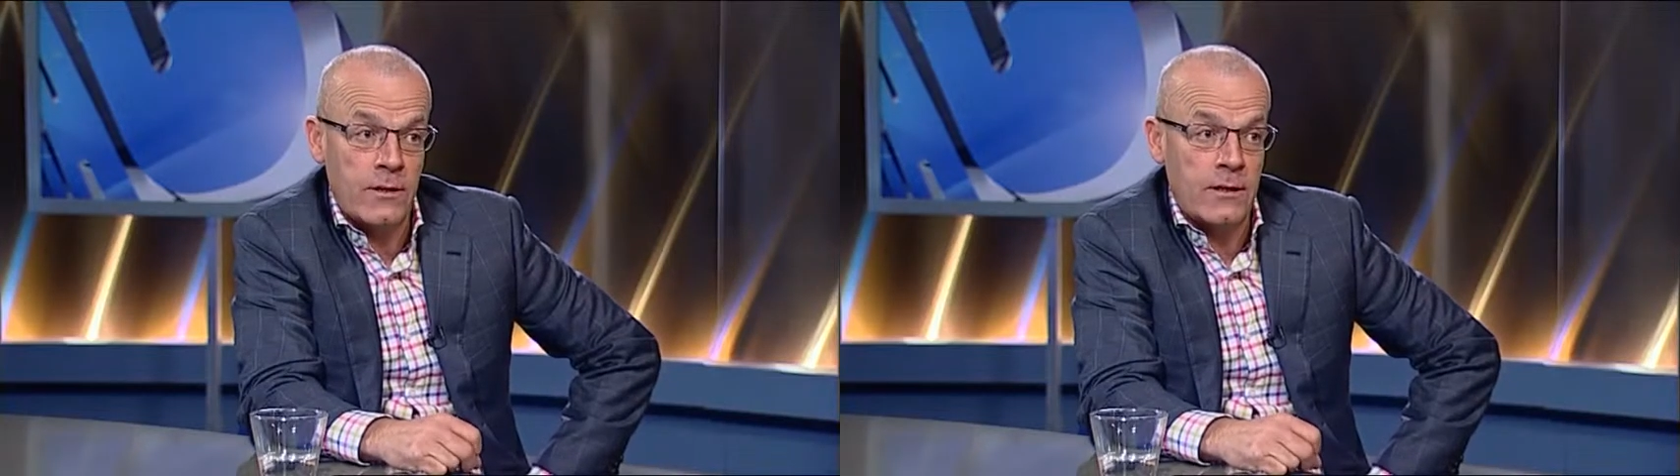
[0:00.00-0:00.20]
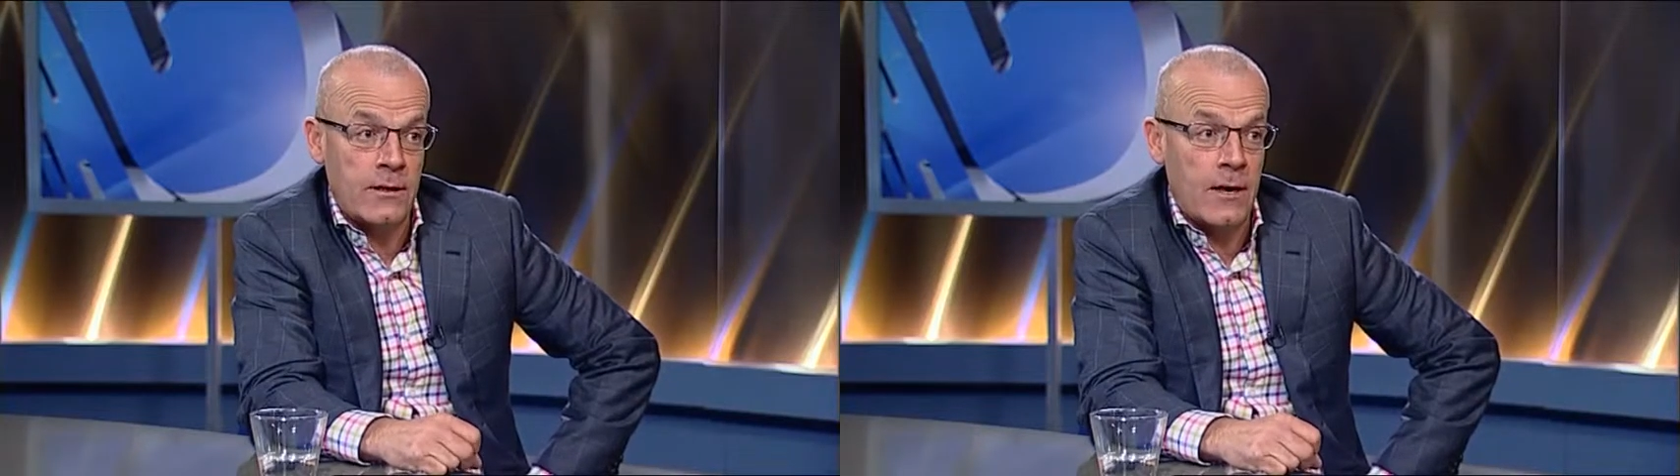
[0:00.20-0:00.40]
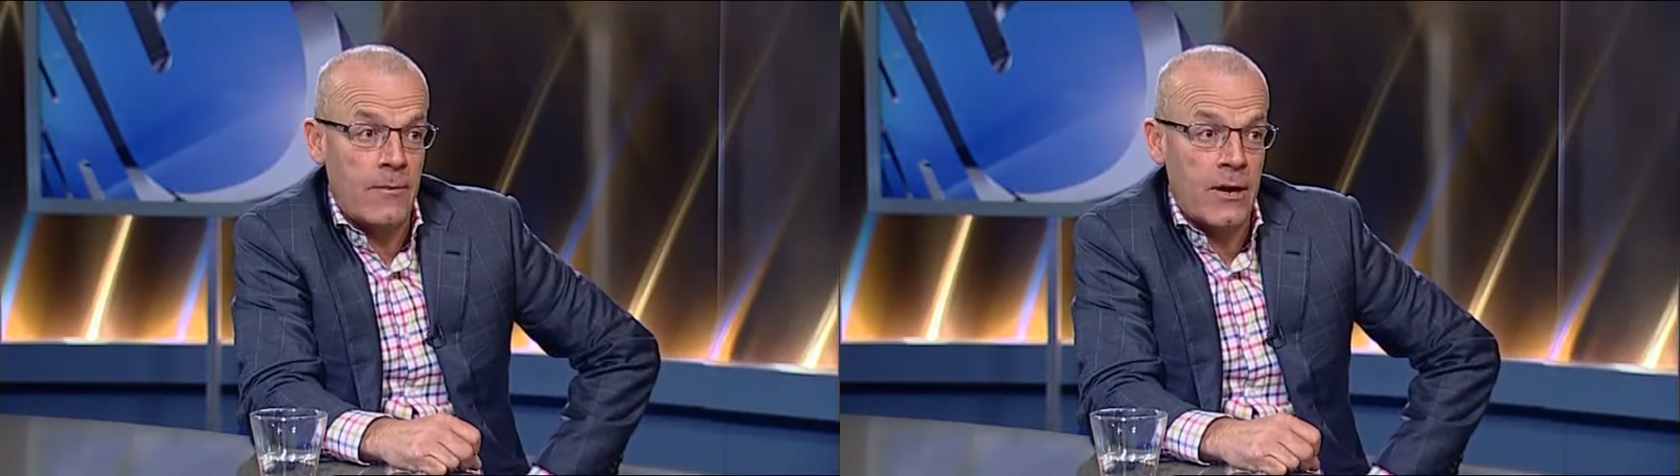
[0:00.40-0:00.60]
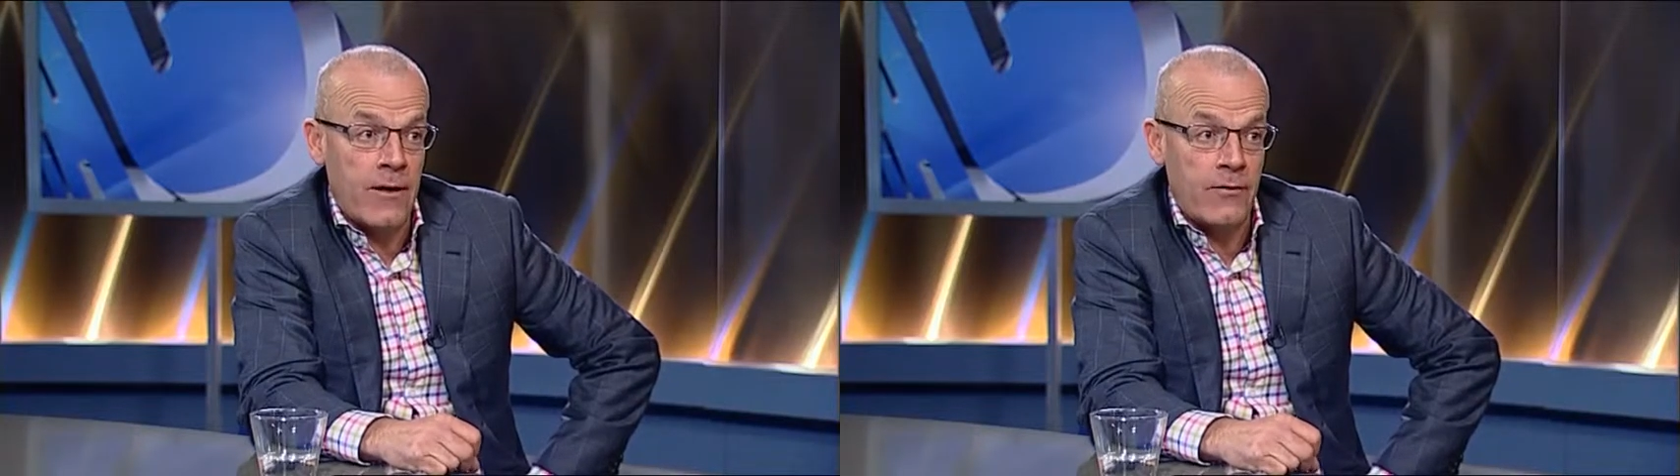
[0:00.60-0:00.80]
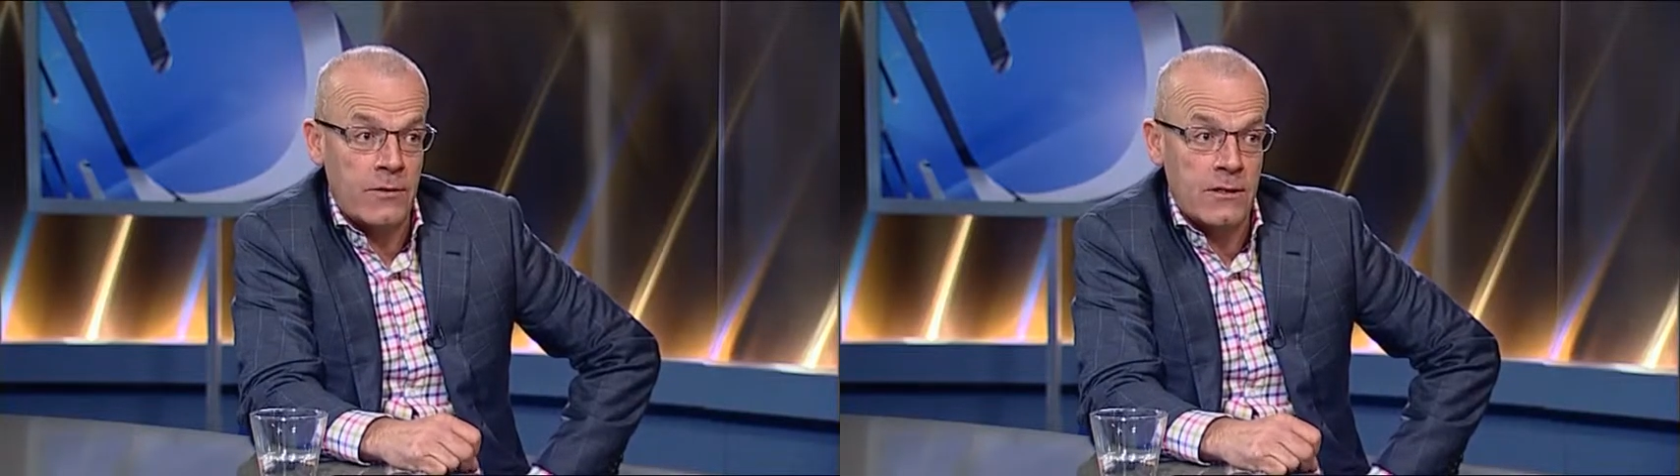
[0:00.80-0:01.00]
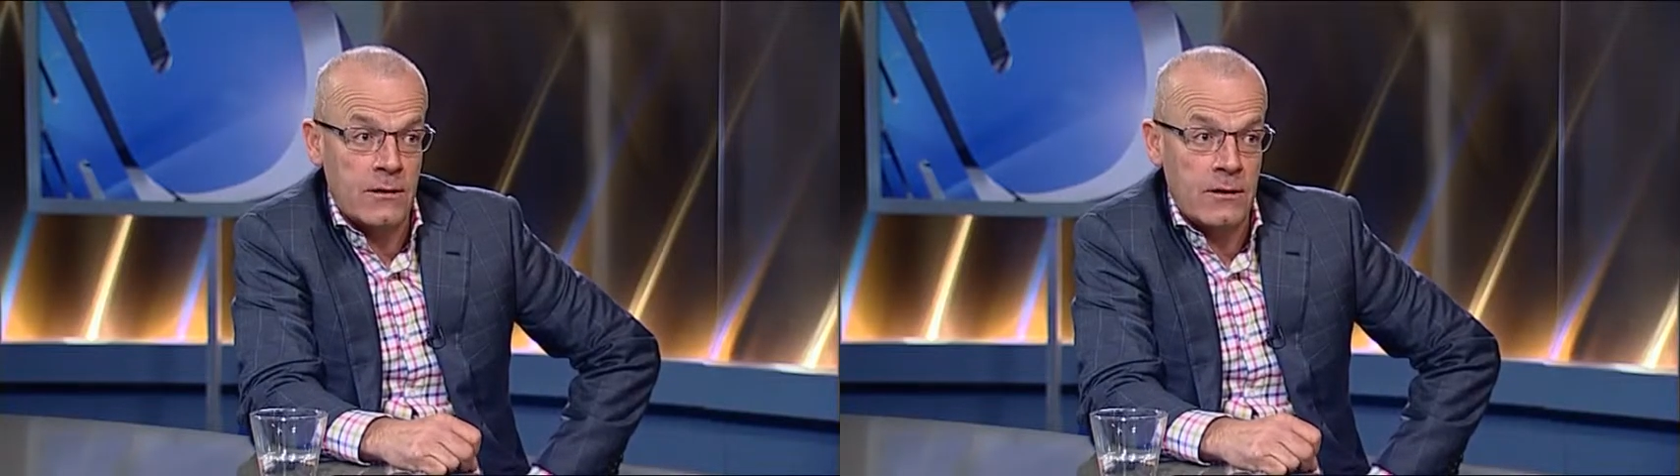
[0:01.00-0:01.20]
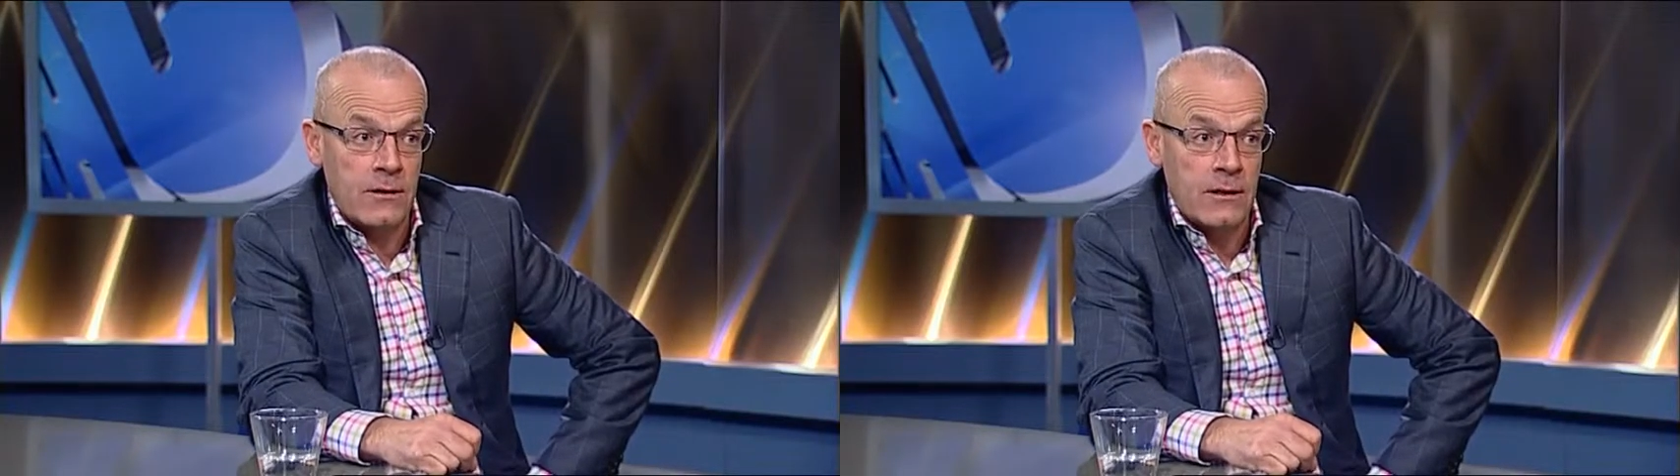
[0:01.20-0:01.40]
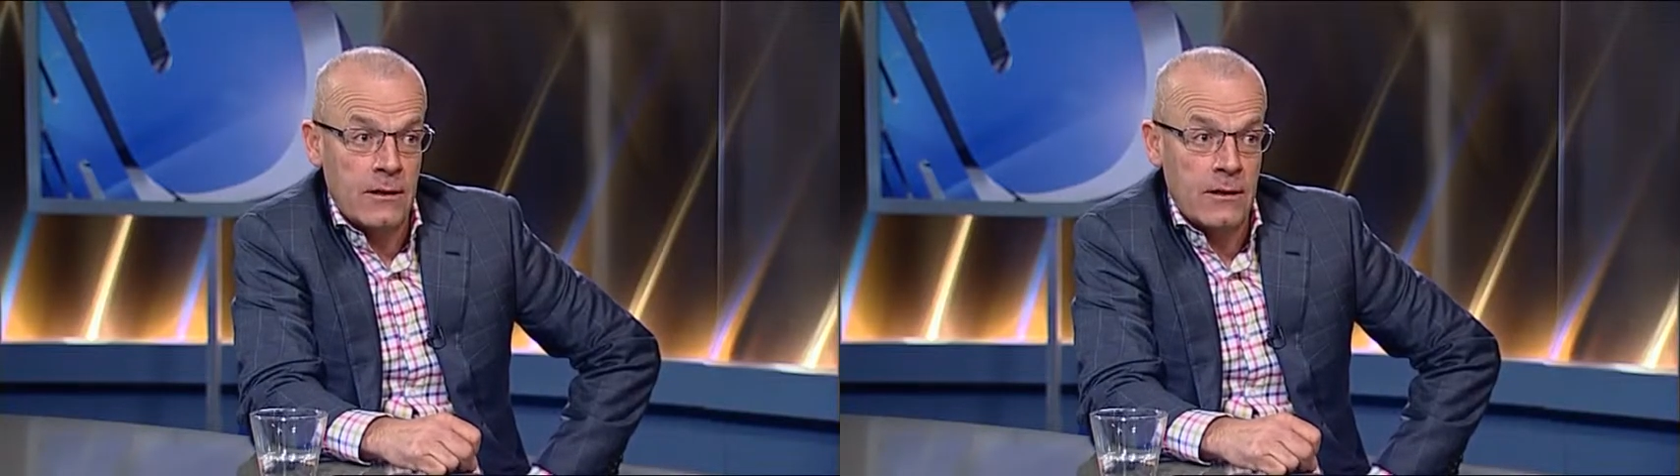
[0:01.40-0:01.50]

in the Derby afterwards on a